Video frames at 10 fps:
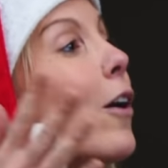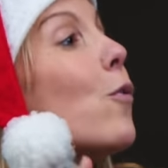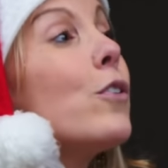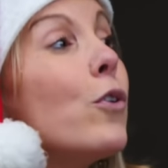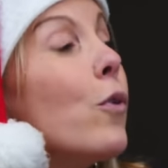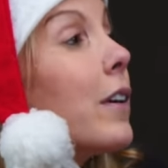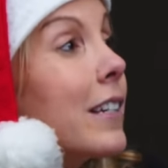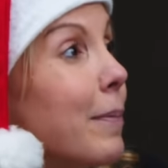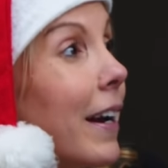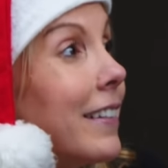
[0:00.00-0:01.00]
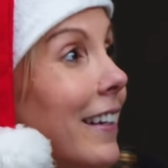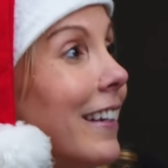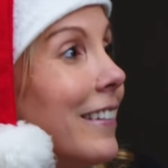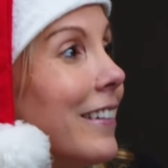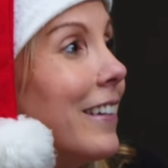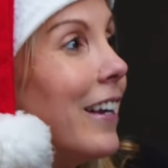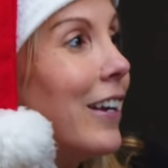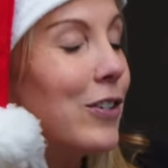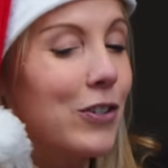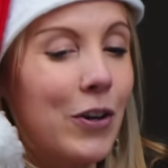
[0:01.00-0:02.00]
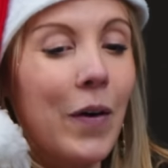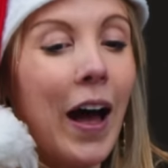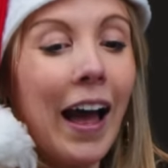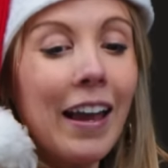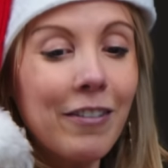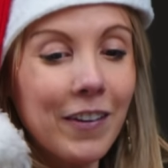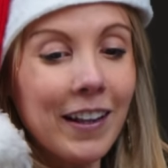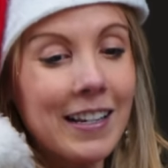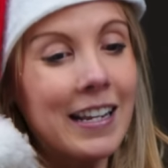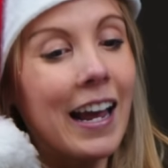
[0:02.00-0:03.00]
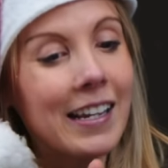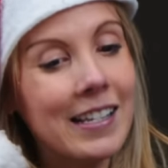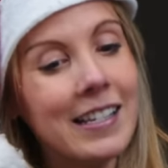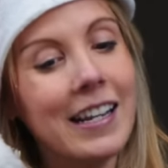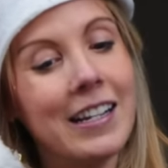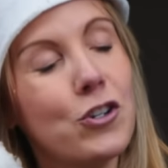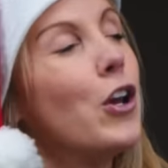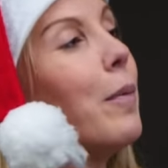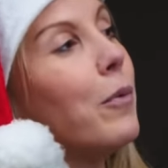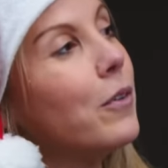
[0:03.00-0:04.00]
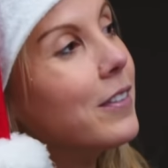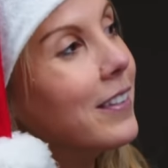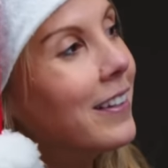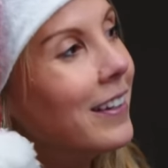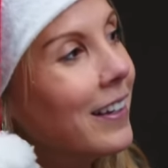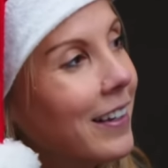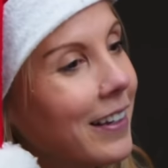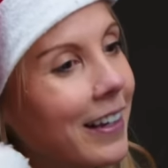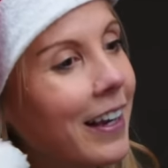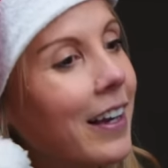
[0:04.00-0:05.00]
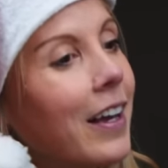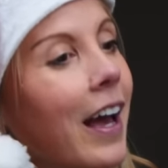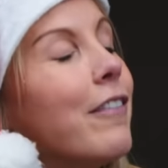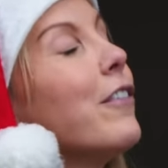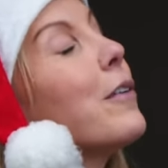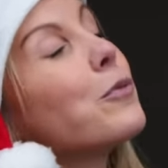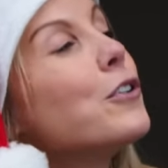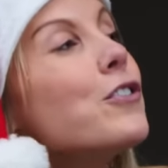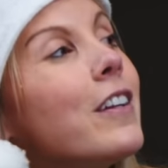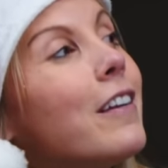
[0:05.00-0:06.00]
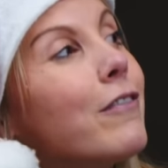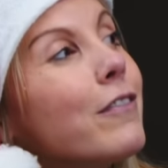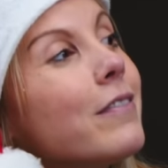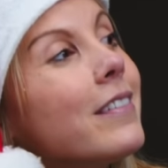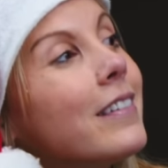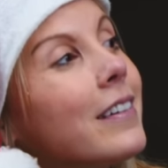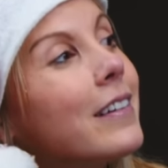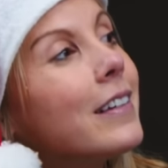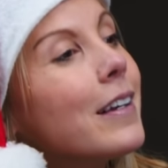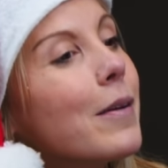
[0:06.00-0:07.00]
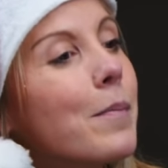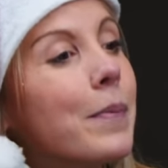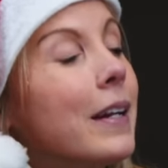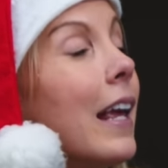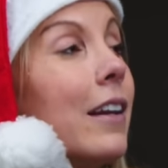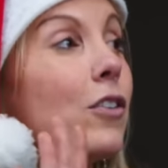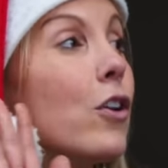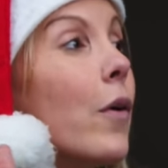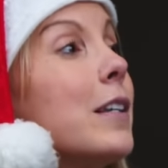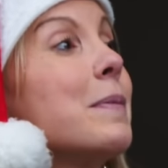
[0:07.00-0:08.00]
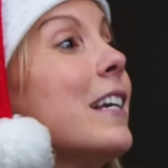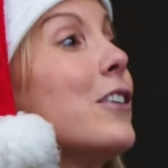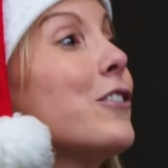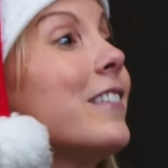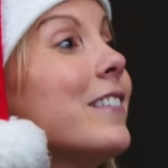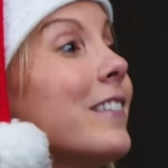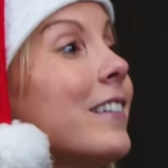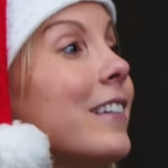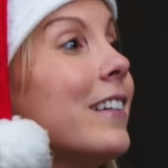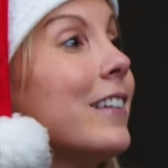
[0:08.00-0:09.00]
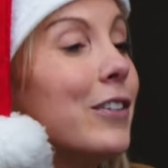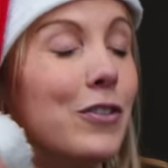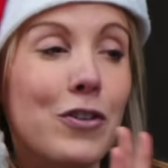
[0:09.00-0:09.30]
Right. Nor expected it. So I feel as I sit in shambles, I feel appreciative. Yeah. But that again. No expectations. No expectations.